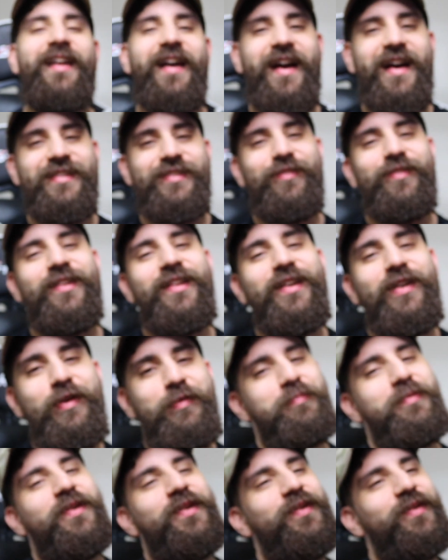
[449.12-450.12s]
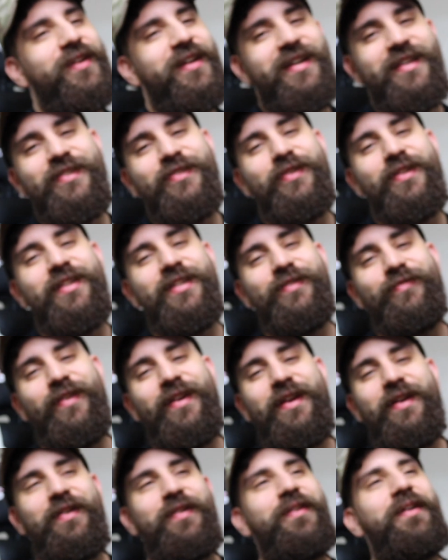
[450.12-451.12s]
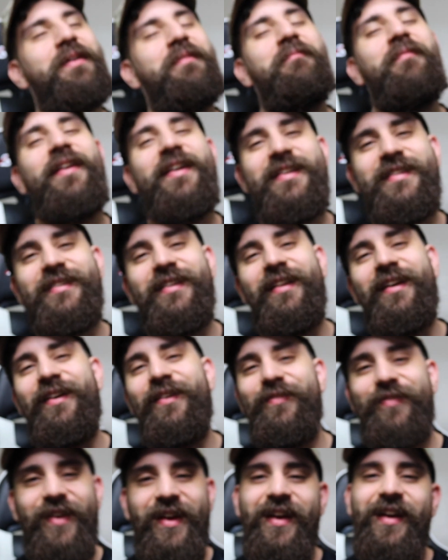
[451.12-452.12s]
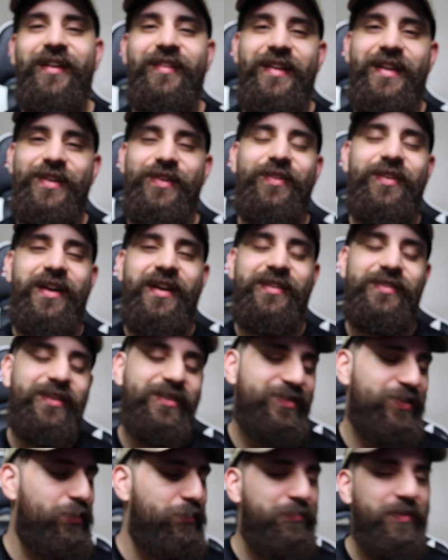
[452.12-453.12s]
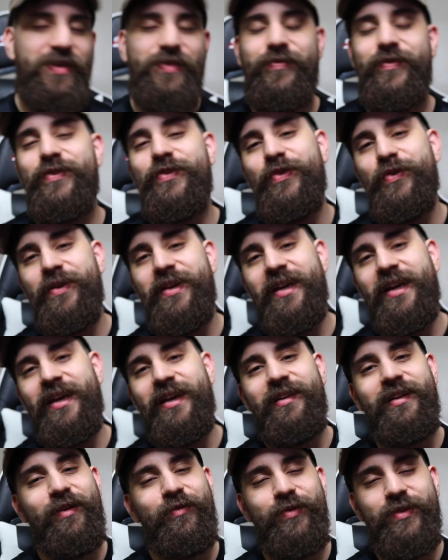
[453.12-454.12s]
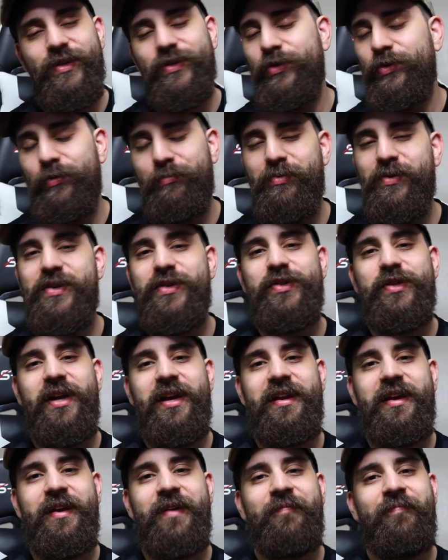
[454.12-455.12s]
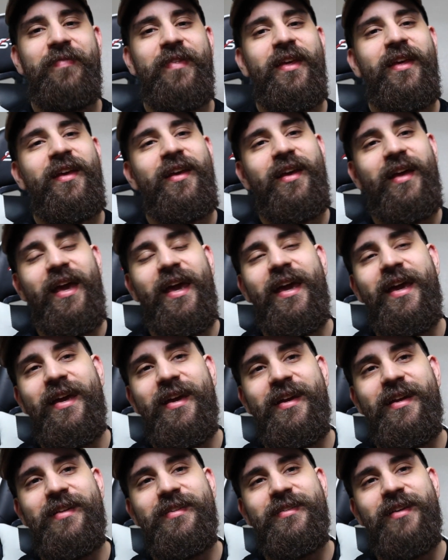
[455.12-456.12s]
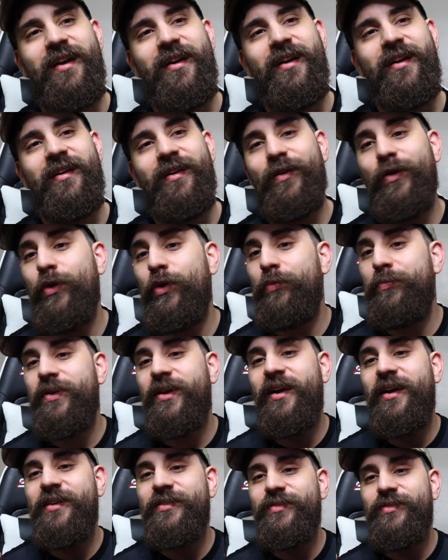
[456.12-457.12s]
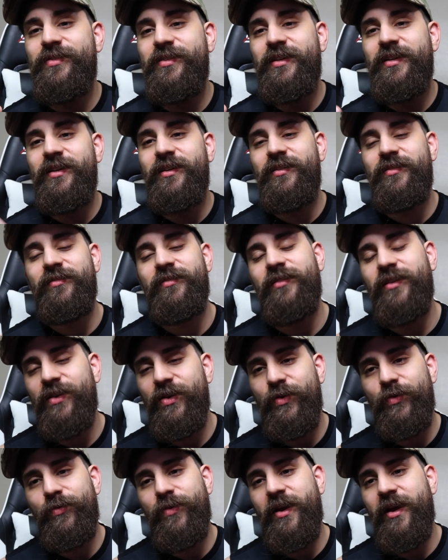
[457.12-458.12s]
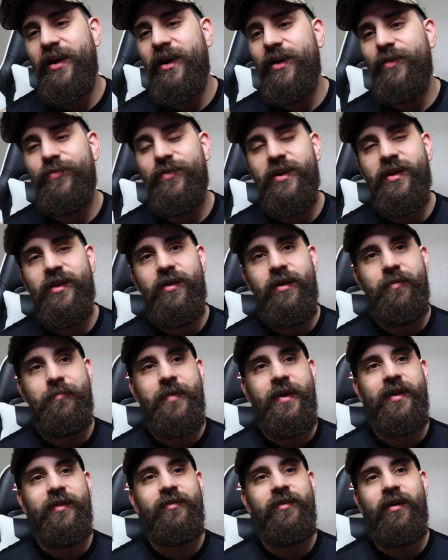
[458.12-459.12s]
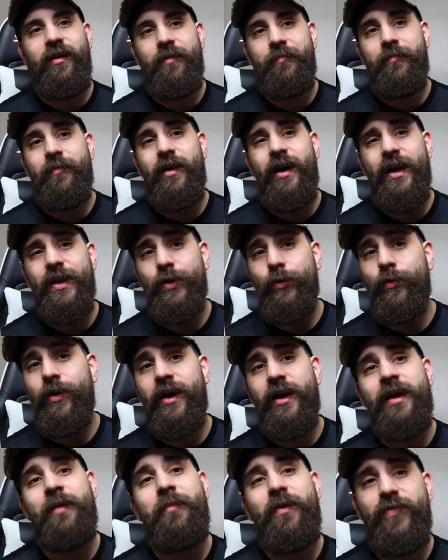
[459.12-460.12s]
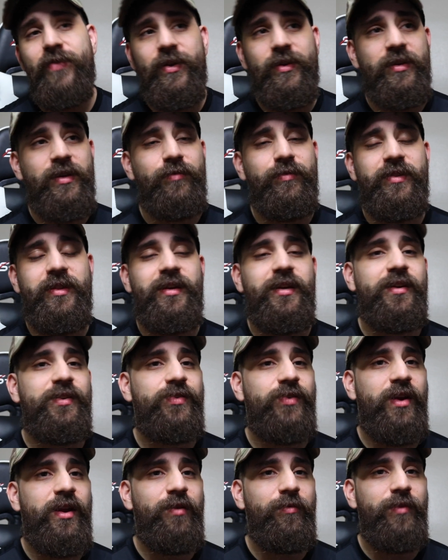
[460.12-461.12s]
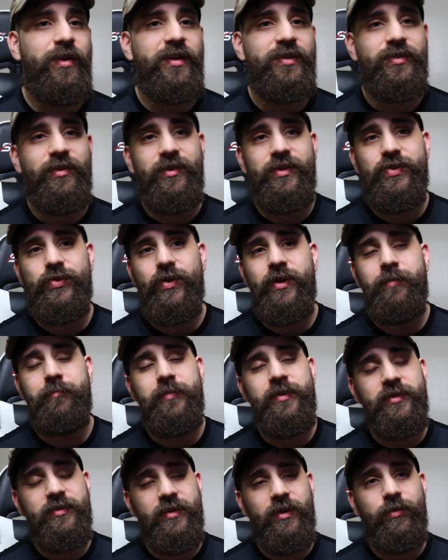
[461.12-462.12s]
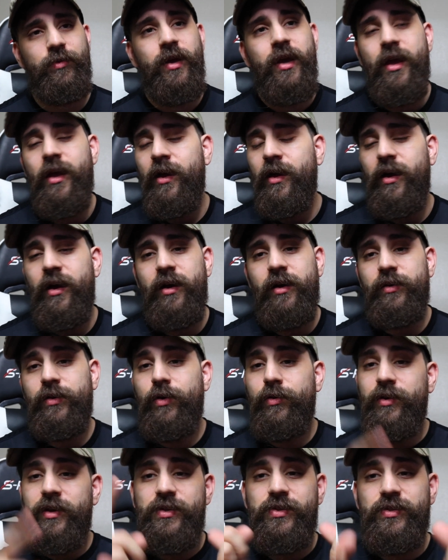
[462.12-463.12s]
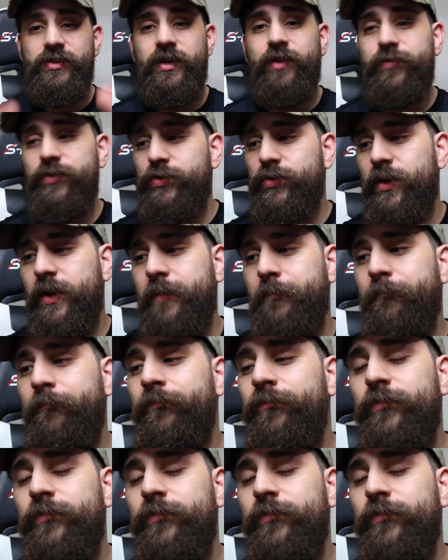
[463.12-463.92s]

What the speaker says: guys, I really hope you enjoyed this video. Much love. Thank you guys so much for tuning in. I really do appreciate it. And I hope you guys are digging, you know, what I have right now, man. I know I am. I fell in love with it yesterday when I saw it trimmed. So go get yourself a trim.